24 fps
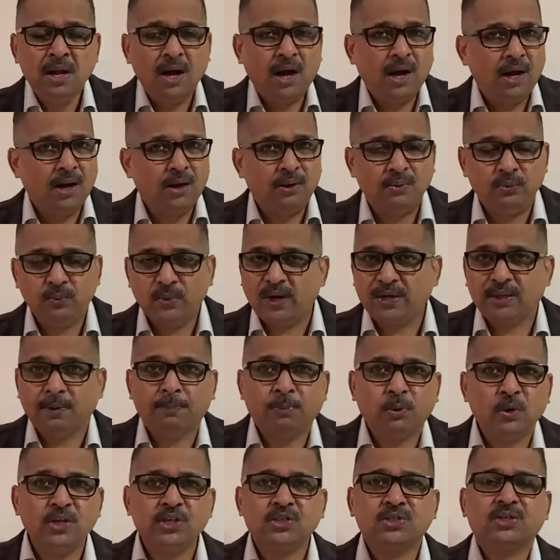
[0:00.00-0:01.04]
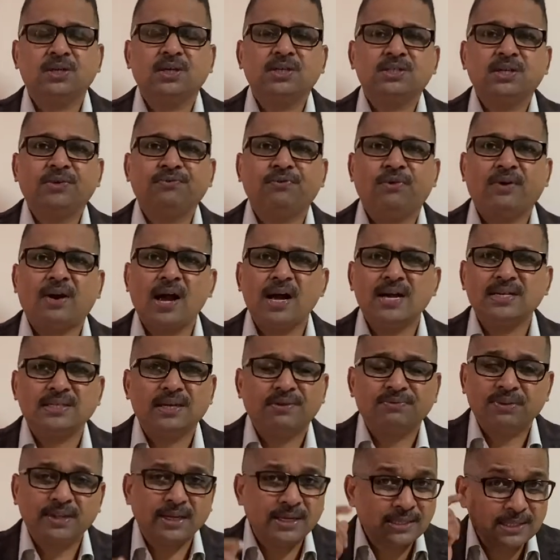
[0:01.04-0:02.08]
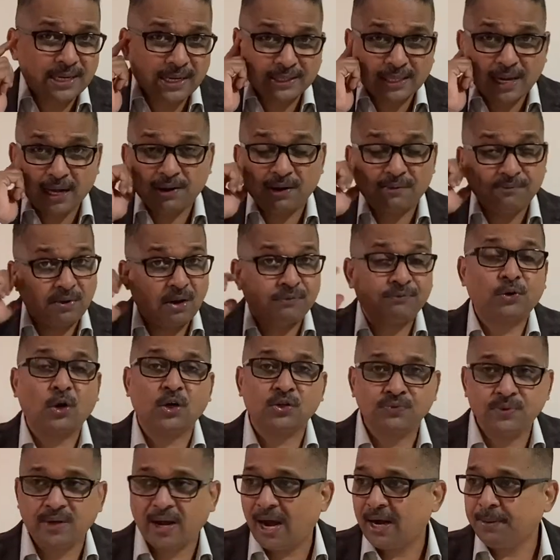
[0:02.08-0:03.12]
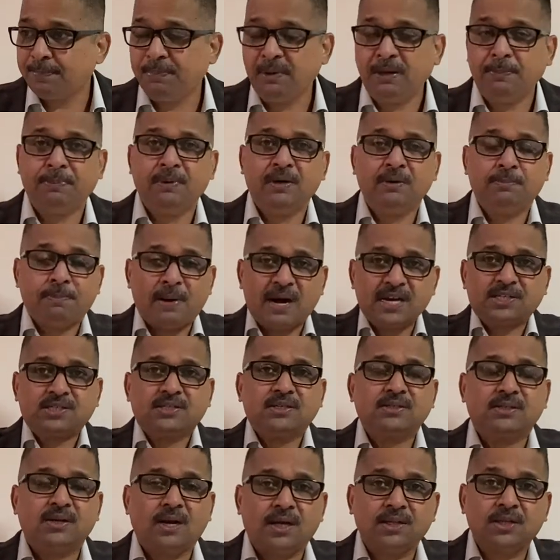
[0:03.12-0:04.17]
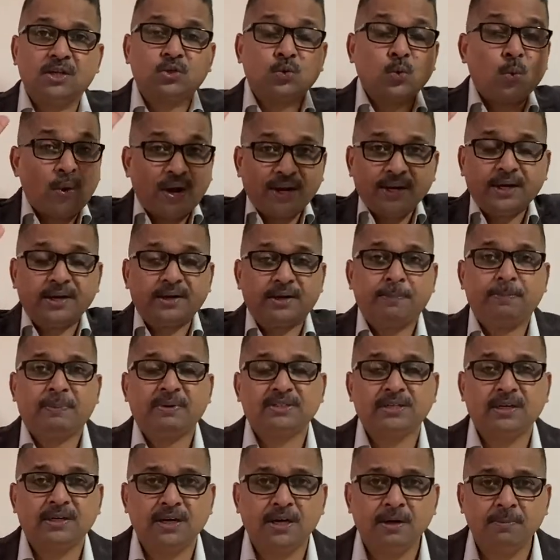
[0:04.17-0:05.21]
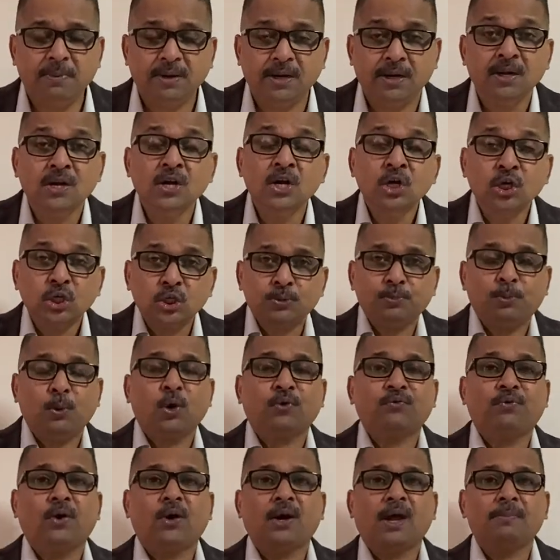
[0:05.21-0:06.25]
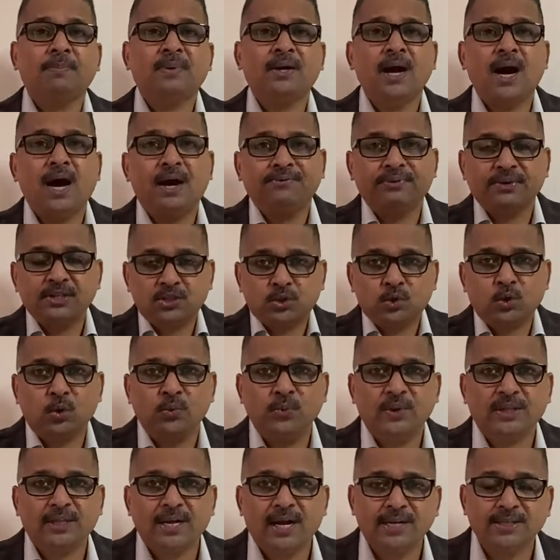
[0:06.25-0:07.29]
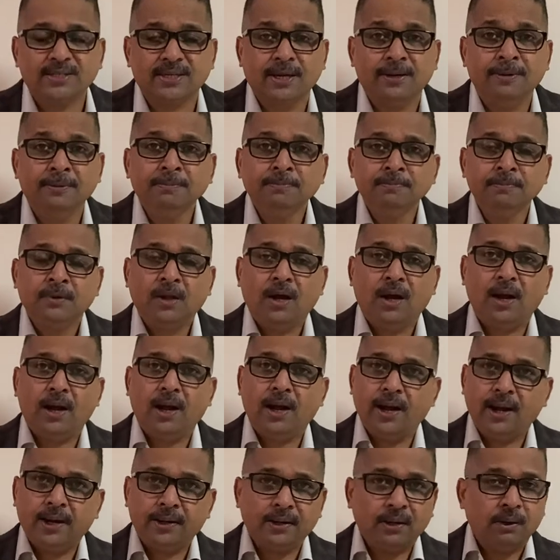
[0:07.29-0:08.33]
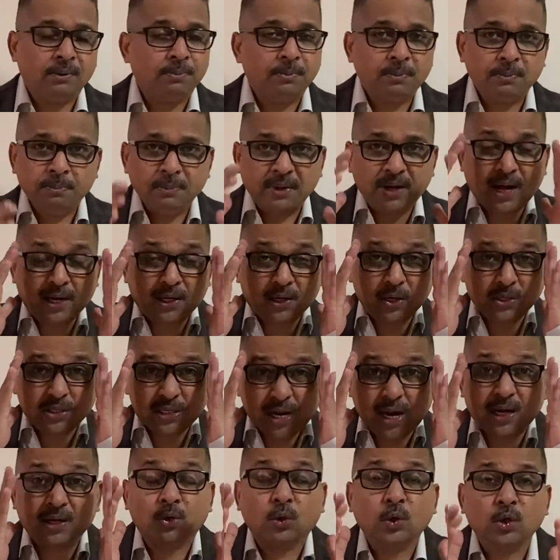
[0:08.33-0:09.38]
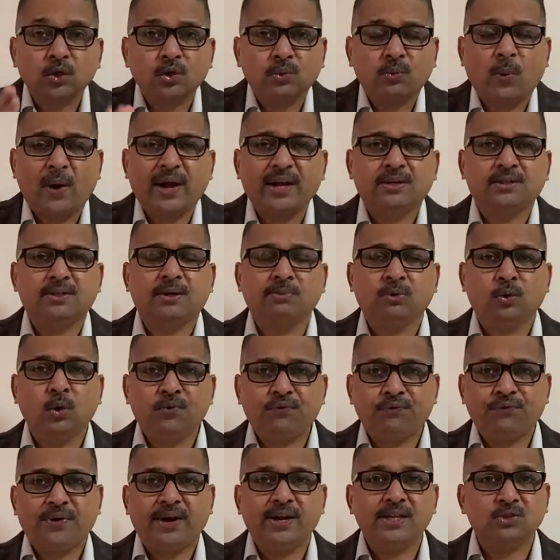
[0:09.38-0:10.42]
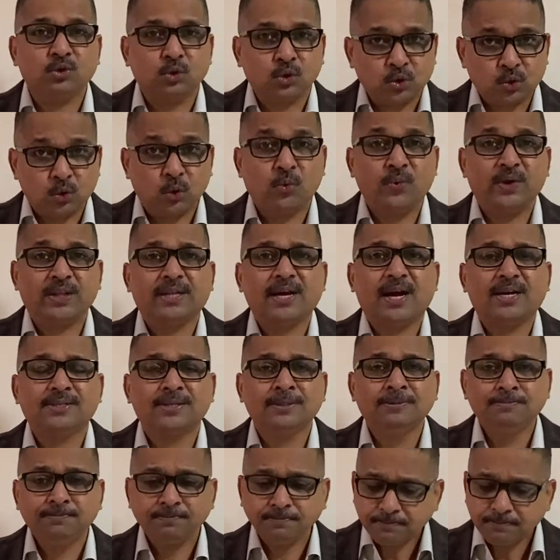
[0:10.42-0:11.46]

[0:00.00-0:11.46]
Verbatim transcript: Uh, we had the police searching for us and things like that. And we, of course, we had people, pastors and others who went and represented me, spoke for our behalf and stood with us. And, uh, and uh, miraculously, I had good, quite some good friends who stood with us